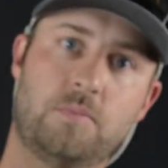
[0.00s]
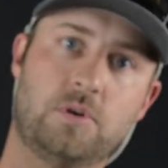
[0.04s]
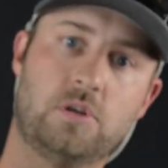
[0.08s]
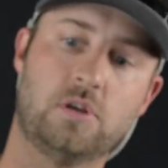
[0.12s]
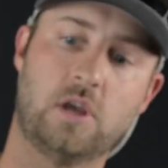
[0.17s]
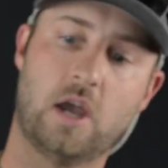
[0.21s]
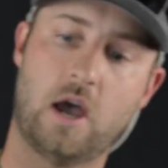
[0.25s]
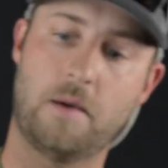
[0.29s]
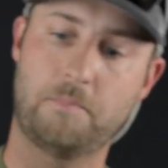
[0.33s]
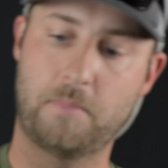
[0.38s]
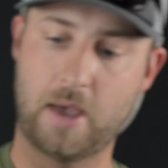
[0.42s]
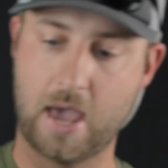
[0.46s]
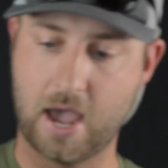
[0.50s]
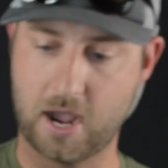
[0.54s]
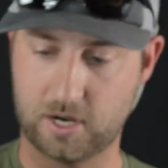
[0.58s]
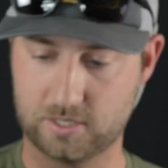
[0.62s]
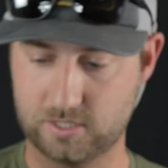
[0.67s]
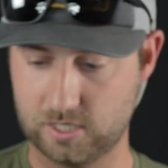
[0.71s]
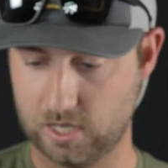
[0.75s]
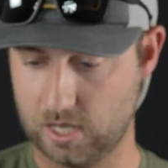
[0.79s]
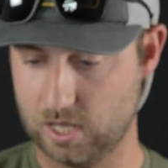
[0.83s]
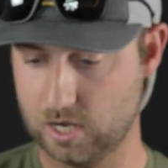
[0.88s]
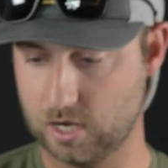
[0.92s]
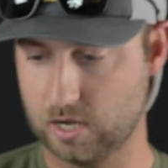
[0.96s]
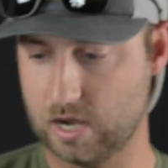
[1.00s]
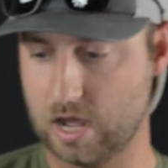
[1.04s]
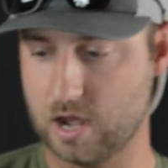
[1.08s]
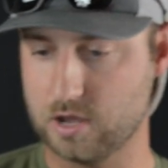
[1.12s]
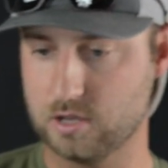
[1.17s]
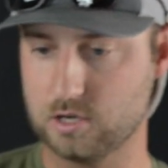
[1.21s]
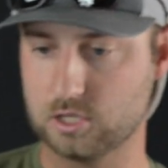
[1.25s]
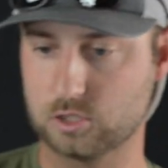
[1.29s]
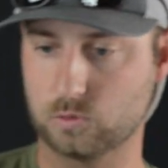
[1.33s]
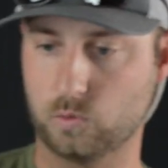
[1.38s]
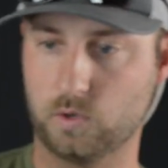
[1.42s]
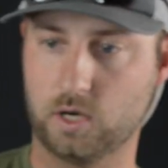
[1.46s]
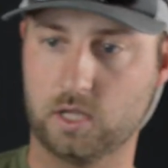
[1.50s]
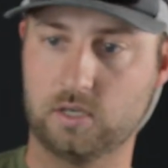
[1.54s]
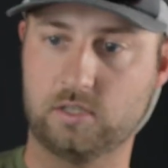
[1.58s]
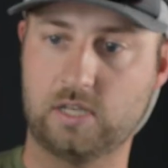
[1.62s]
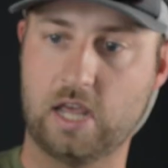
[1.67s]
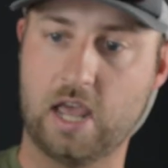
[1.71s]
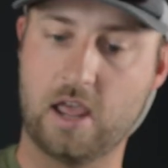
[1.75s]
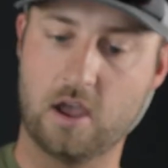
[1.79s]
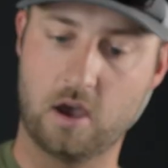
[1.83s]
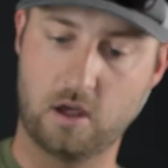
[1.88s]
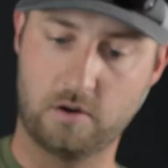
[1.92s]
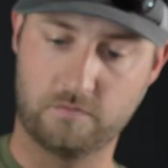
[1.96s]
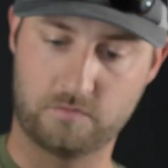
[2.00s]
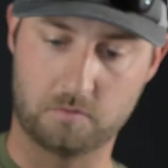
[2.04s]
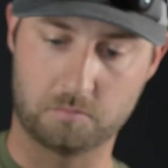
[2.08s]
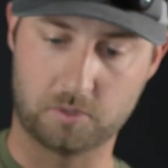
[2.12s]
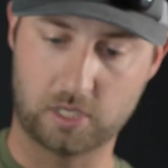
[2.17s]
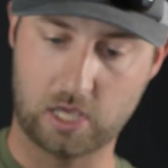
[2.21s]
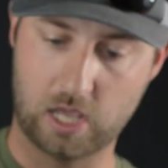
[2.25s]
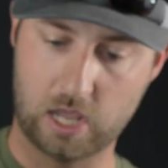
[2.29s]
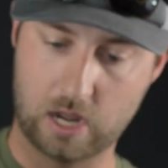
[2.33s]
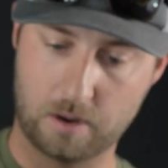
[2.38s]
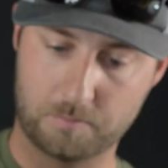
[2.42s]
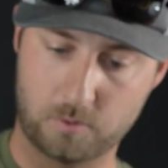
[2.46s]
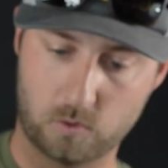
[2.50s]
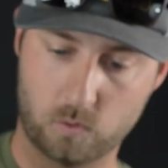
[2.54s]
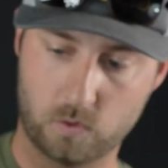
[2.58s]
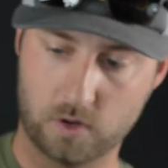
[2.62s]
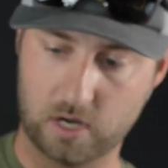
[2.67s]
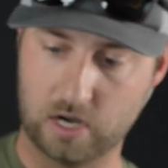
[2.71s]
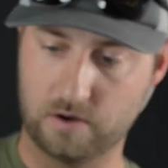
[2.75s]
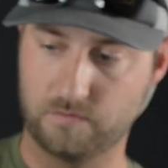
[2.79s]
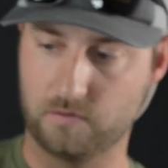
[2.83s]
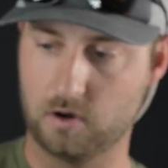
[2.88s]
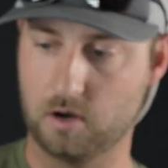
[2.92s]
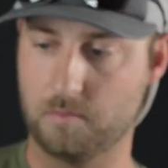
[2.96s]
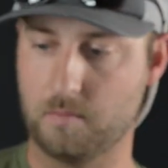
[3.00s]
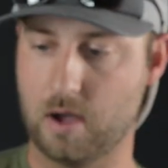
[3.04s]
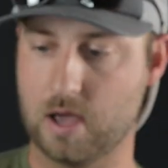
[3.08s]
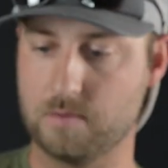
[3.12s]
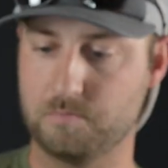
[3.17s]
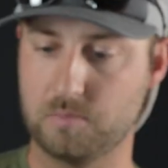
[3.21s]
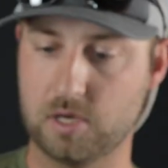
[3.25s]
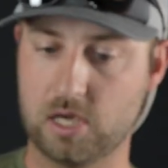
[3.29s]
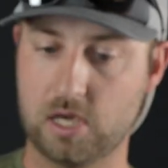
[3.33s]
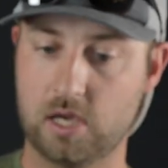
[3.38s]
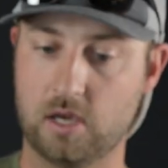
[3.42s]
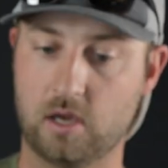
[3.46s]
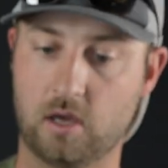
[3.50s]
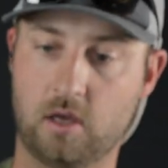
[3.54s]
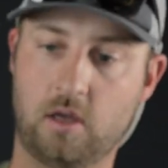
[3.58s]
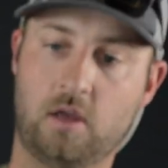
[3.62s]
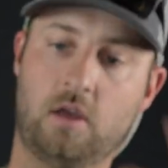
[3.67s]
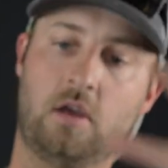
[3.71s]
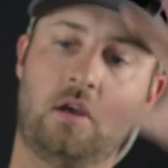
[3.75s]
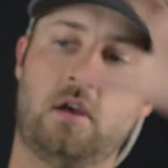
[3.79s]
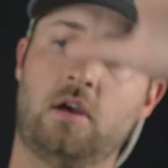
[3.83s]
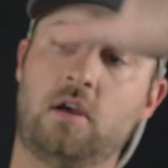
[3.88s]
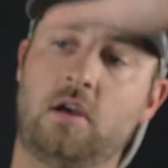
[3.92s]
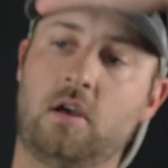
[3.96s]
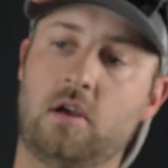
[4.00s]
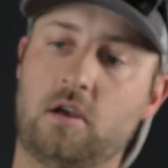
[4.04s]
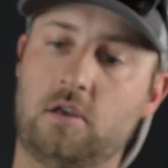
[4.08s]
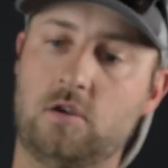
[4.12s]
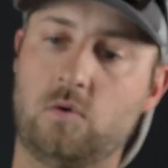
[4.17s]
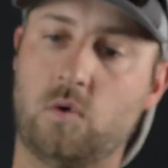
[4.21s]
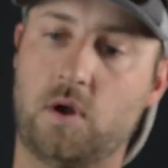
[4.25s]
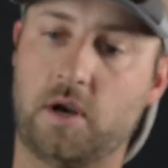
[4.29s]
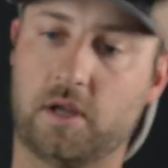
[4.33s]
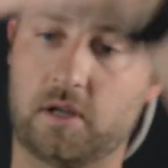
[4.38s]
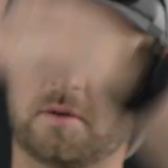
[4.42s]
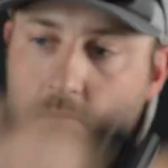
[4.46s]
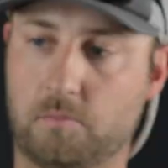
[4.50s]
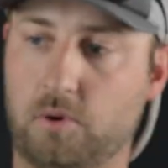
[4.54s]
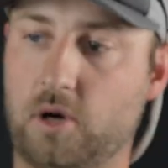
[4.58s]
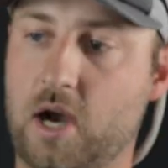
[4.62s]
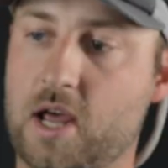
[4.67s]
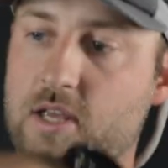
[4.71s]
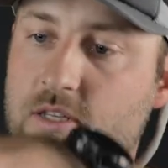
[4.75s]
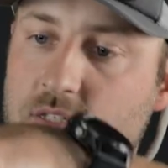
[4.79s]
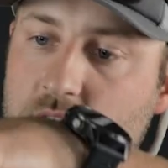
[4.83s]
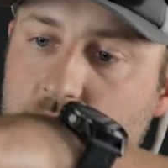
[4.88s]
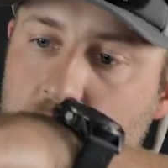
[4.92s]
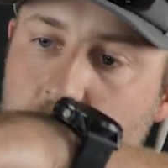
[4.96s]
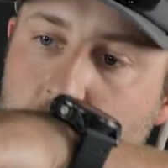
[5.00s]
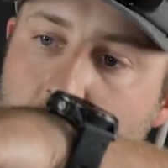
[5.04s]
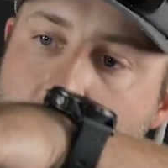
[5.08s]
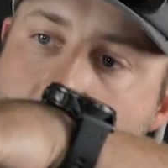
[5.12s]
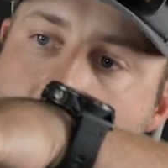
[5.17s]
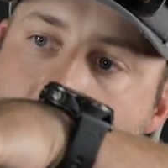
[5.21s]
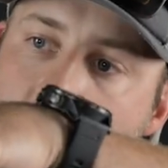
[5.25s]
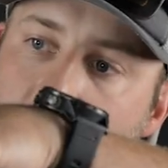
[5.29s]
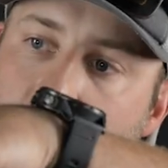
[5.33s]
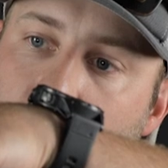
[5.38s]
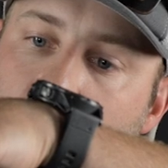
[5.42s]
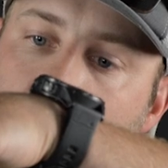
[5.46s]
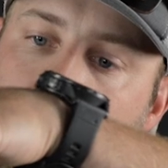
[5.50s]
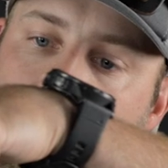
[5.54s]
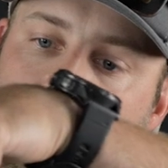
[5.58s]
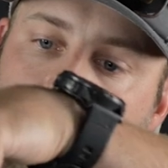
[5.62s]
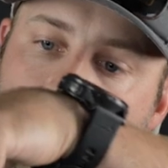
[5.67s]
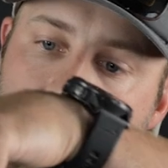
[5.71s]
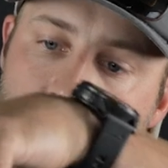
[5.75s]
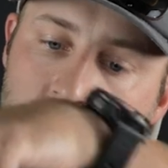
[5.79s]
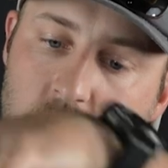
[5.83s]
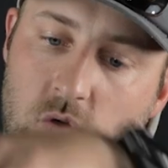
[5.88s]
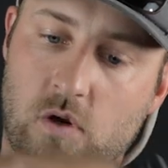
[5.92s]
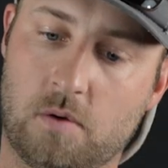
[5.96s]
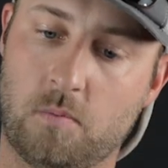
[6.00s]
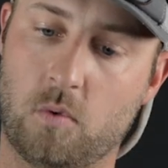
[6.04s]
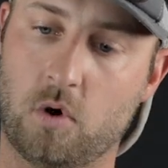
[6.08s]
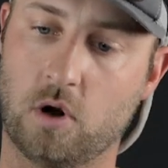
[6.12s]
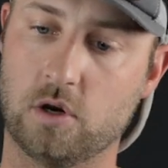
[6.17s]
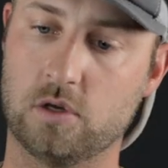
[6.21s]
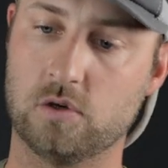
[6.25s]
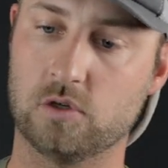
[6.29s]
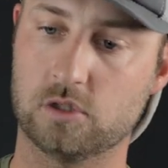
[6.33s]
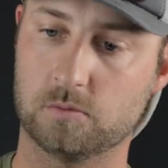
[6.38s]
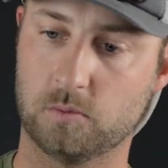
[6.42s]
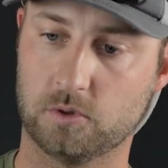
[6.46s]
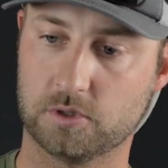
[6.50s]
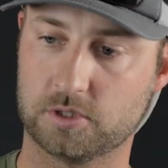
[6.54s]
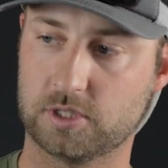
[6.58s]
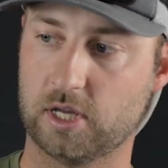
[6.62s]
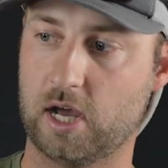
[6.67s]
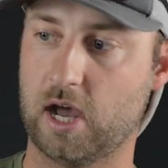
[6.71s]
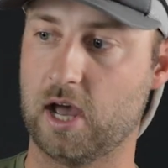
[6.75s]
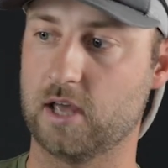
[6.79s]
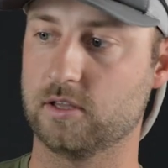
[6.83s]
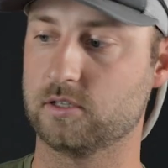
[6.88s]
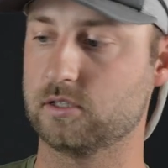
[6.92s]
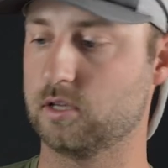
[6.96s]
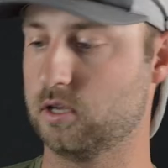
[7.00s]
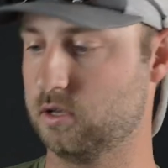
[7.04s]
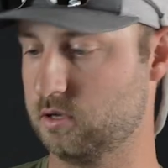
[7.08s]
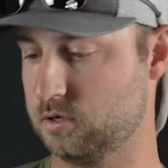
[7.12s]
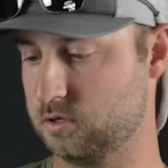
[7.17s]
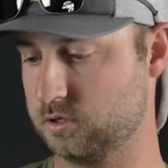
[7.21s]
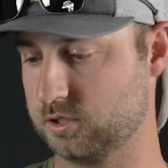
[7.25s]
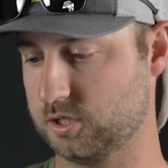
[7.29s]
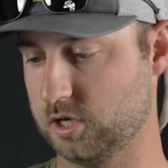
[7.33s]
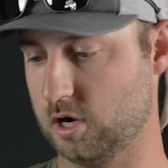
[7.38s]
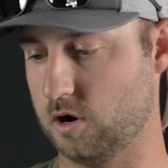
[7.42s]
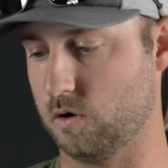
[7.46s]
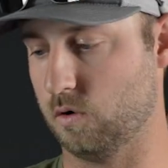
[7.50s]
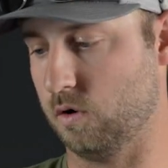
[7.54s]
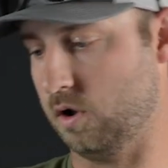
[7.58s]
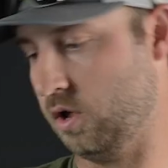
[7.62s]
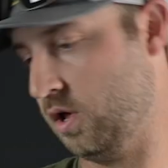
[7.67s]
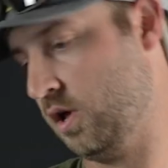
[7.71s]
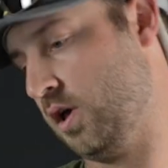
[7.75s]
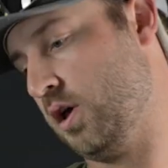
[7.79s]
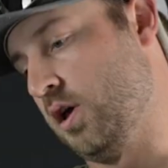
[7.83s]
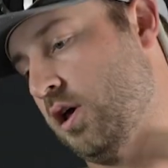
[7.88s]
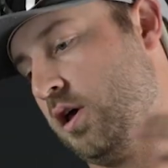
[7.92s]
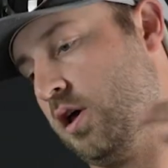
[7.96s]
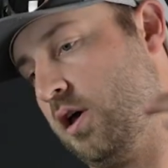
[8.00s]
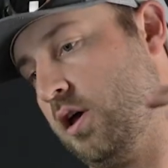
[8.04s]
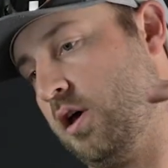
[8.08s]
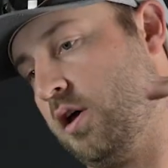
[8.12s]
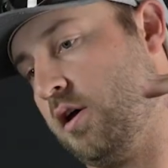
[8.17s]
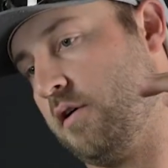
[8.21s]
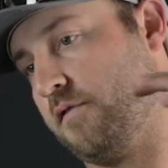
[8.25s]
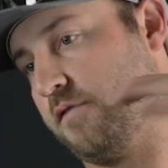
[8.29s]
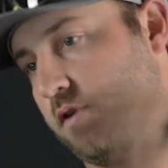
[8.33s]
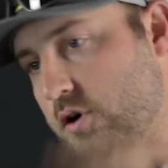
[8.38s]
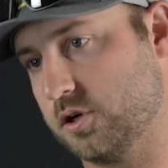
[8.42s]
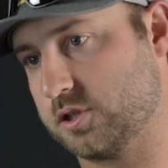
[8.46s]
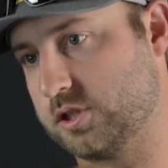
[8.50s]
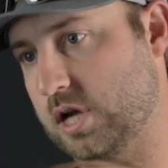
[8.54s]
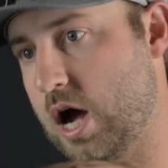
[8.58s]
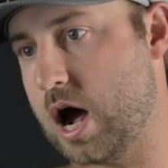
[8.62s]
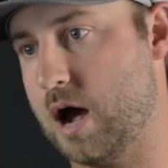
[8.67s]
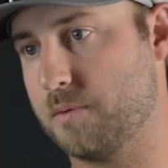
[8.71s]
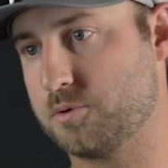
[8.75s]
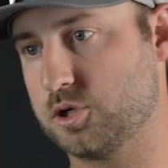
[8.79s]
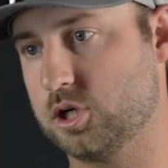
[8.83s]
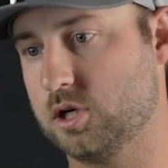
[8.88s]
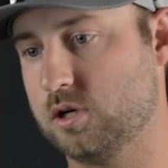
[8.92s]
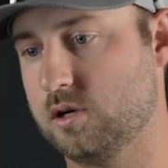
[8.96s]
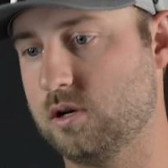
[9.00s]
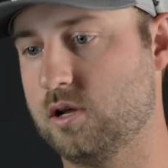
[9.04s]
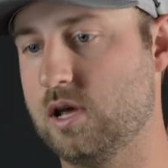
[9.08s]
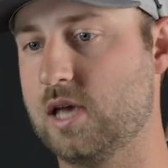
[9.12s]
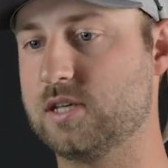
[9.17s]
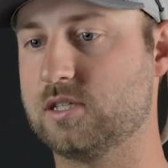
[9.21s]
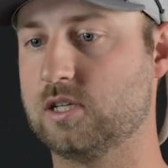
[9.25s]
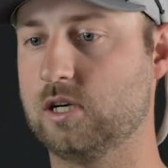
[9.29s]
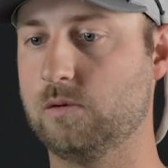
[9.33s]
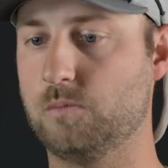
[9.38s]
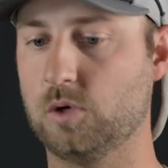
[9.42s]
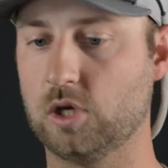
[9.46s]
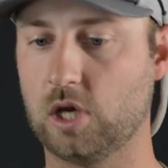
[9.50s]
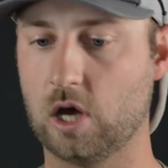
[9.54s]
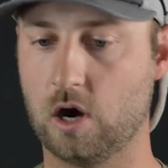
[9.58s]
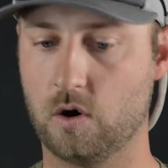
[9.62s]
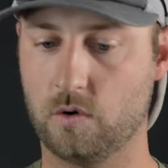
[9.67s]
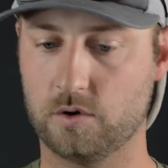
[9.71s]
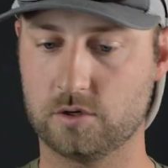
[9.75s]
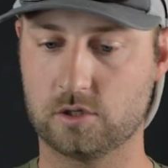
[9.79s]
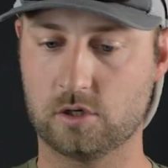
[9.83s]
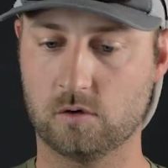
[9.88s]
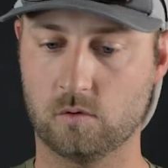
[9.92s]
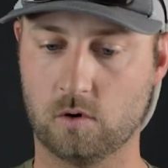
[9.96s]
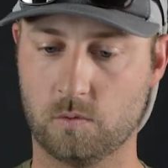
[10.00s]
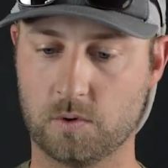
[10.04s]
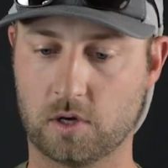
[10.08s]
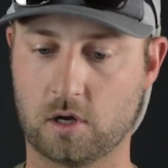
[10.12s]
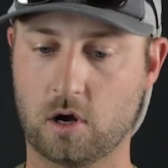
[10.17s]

and you got packed in and now you just want to day hunt from camp or whatever it might be. You want to compress this bag down to a more usable size. So first option is going to be going to what we